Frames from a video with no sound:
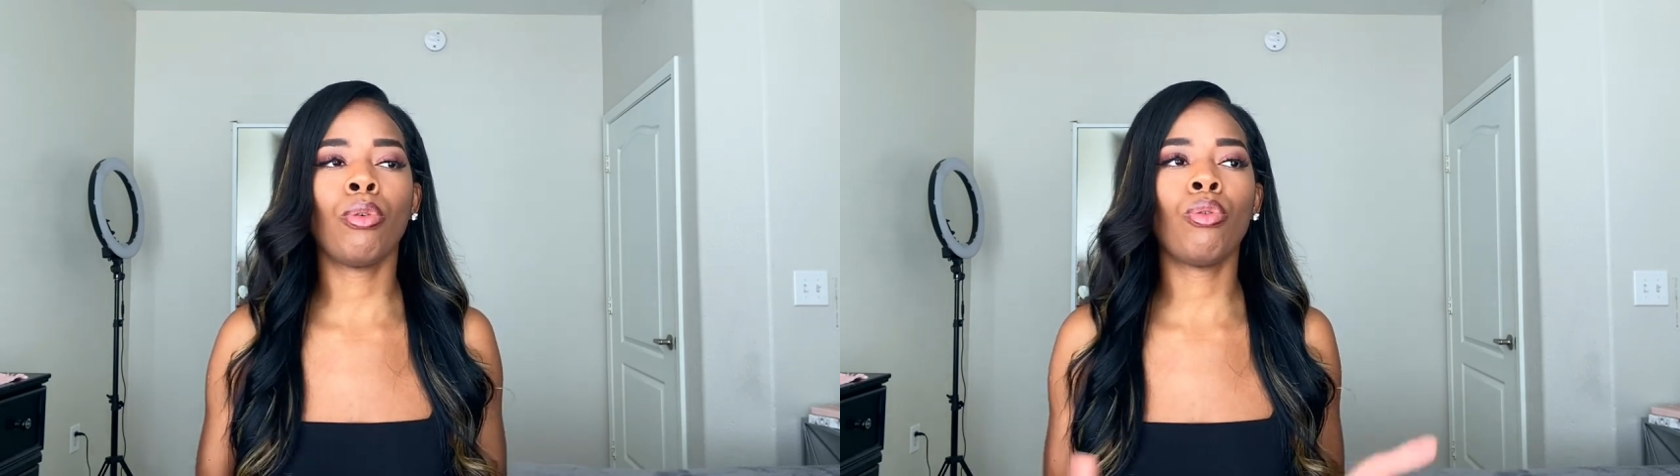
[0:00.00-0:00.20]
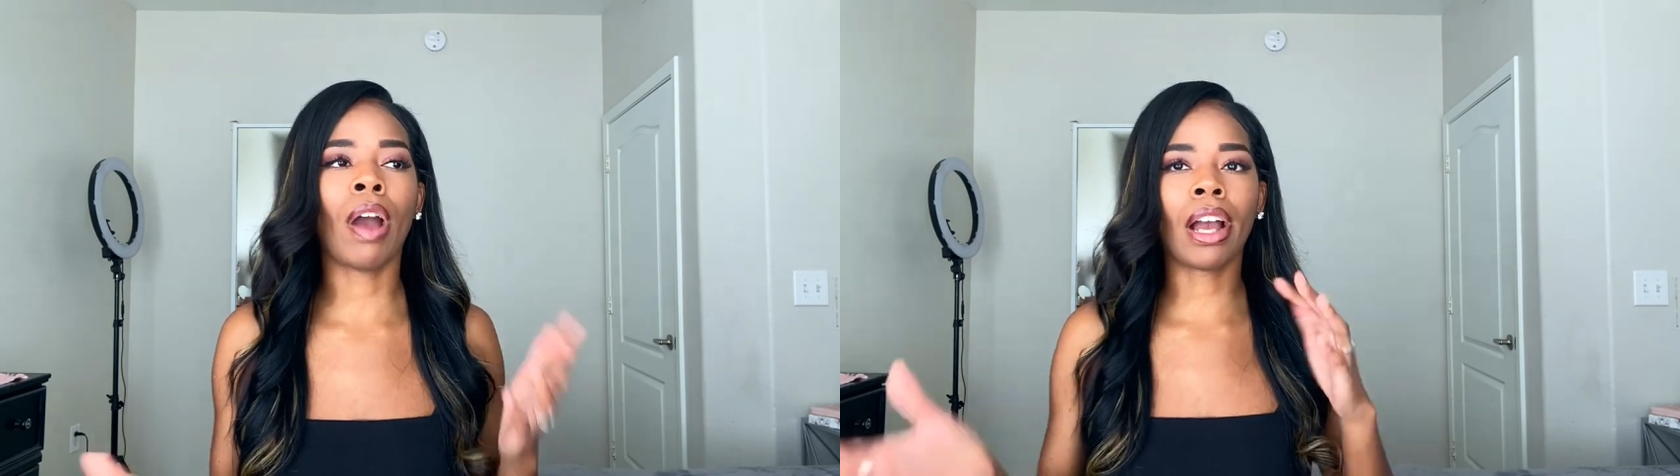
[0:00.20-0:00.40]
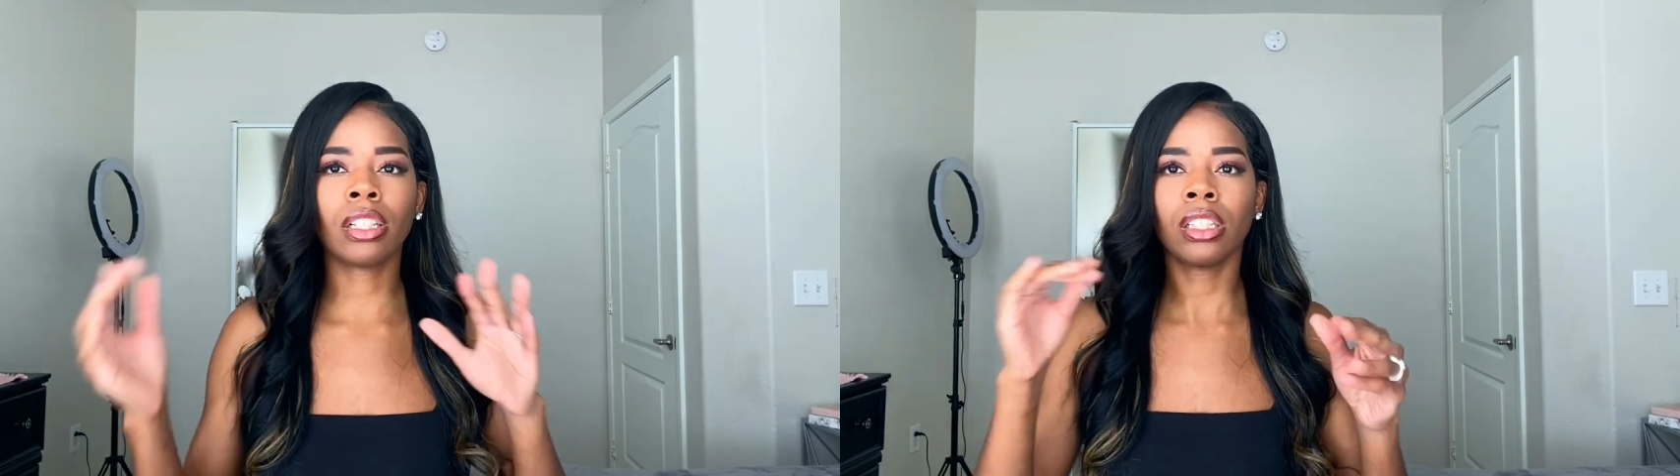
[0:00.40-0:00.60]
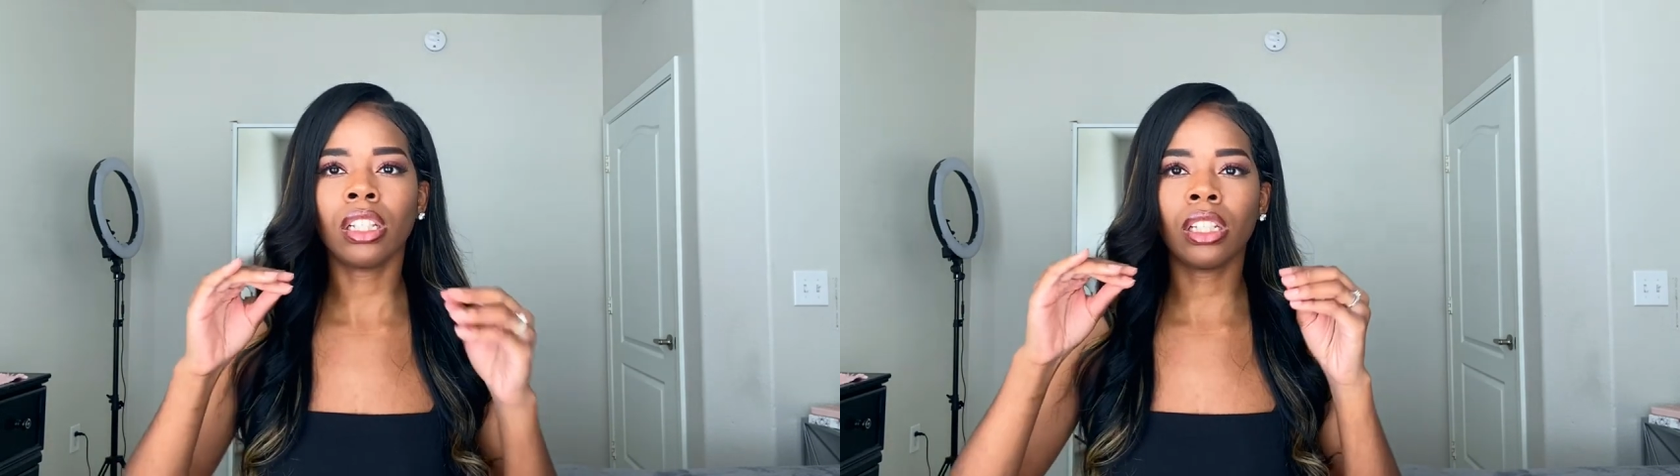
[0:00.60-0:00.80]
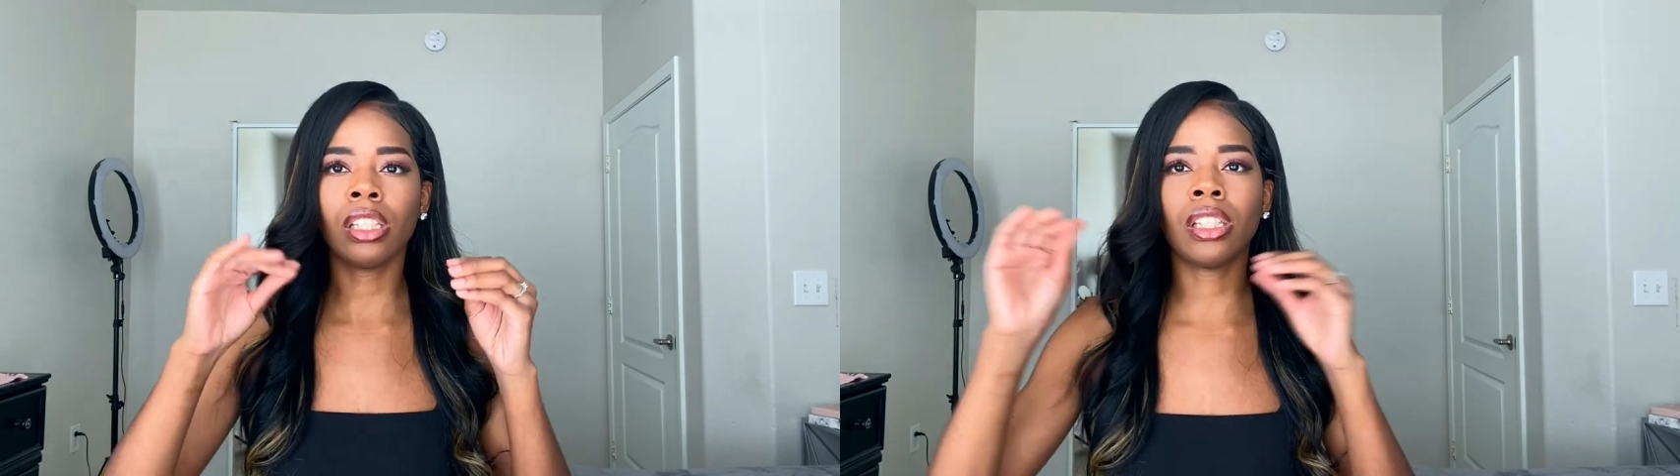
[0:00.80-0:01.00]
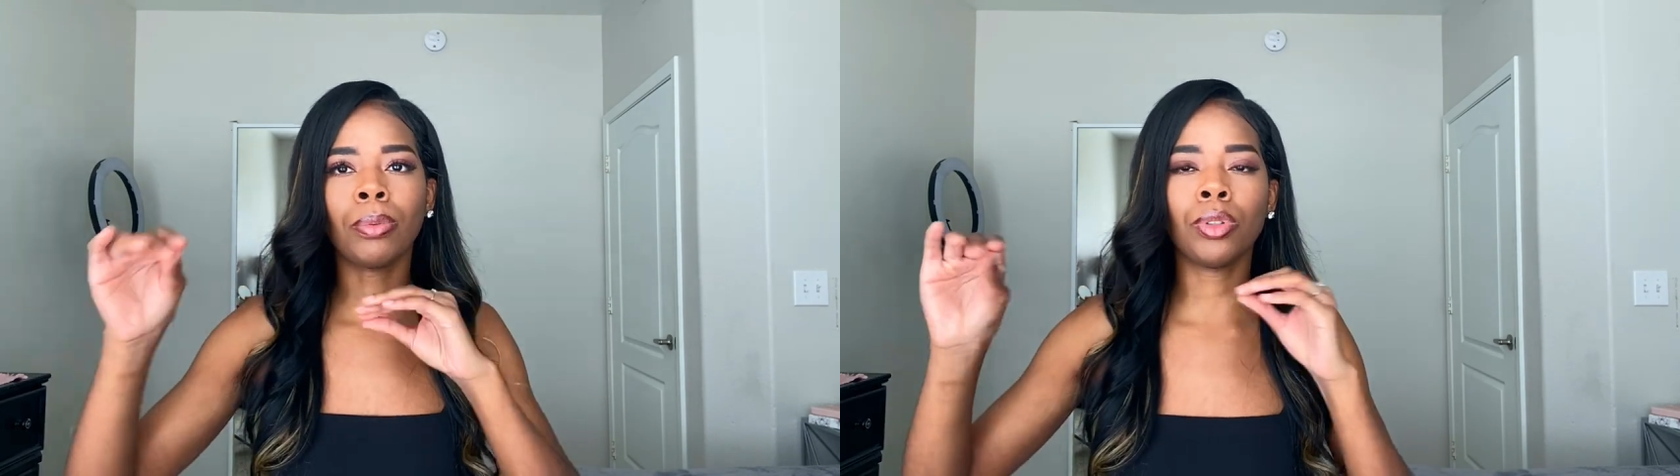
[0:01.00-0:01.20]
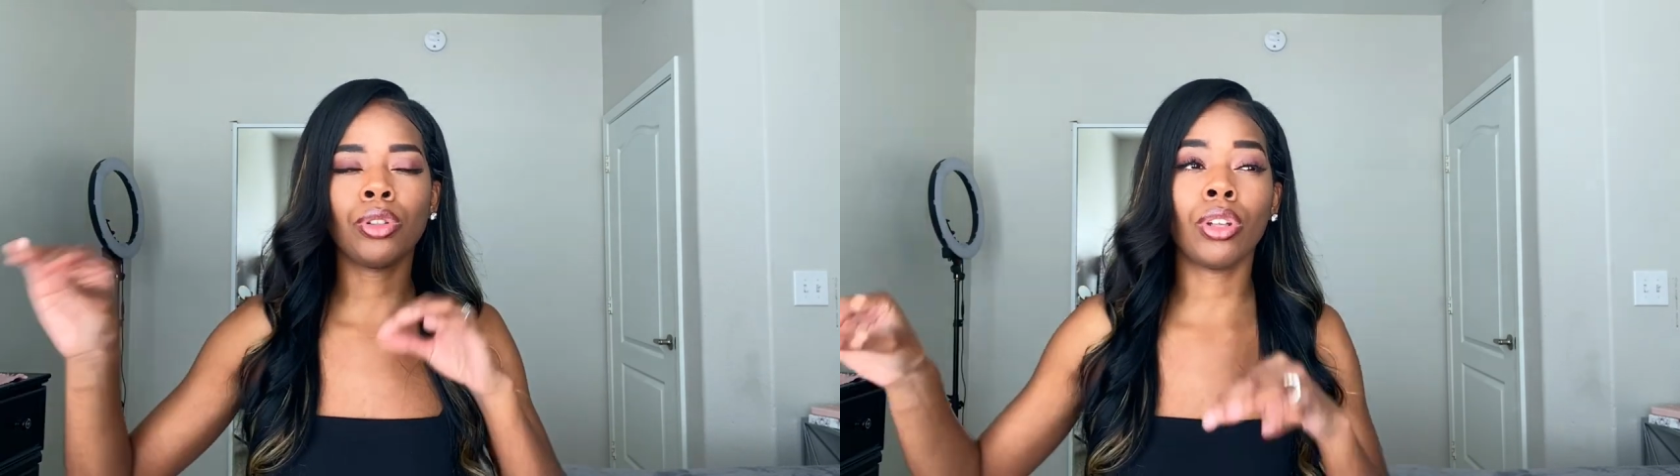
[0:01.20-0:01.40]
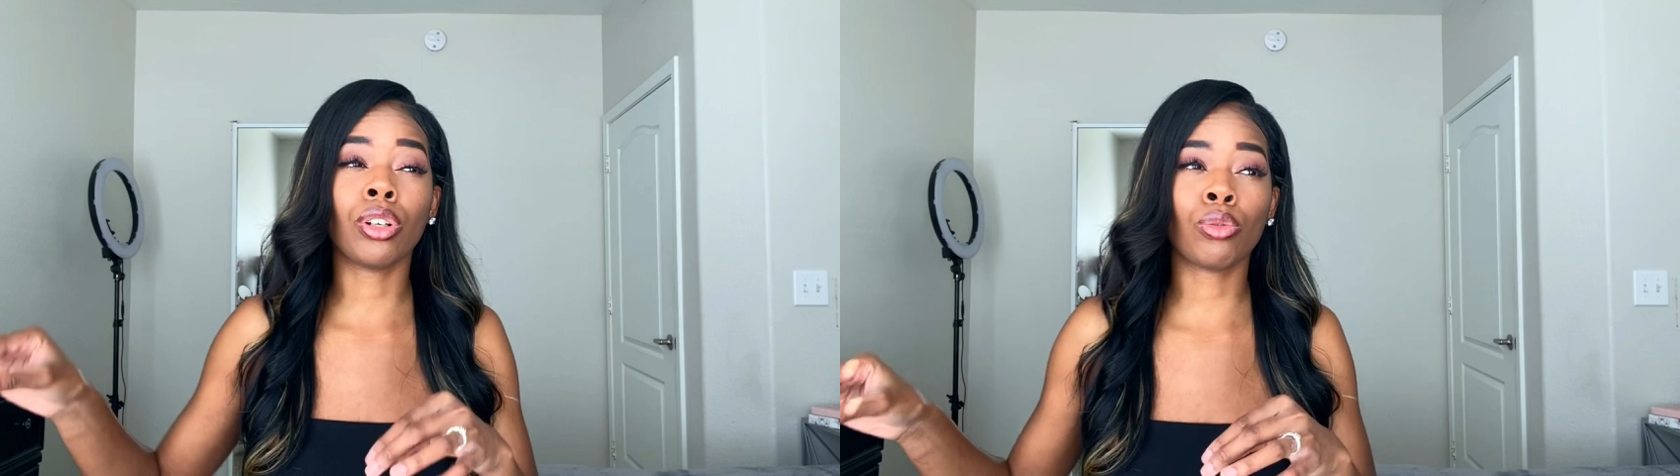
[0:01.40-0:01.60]
who accidentally stepped
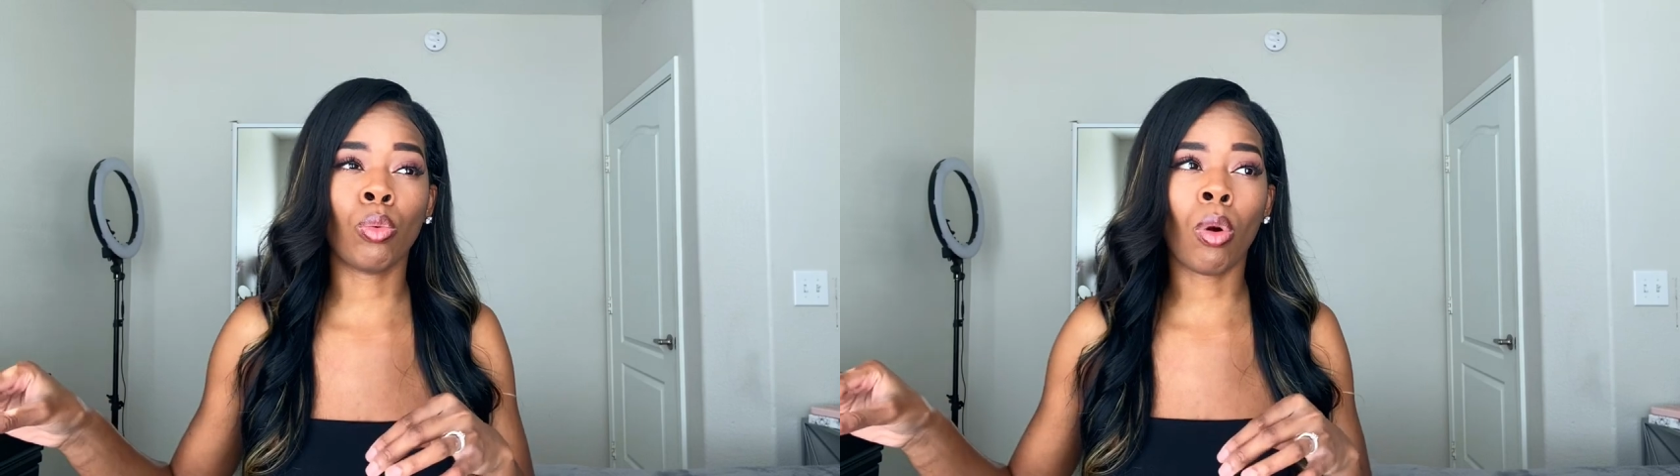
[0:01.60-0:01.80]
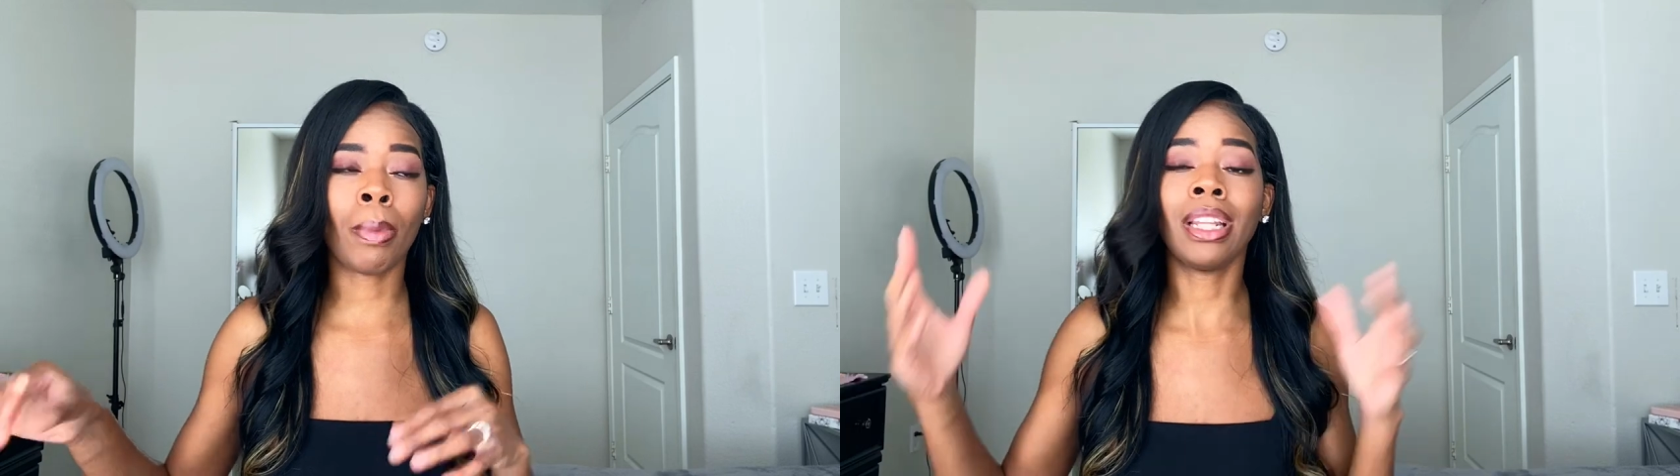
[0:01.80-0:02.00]
into their swarm,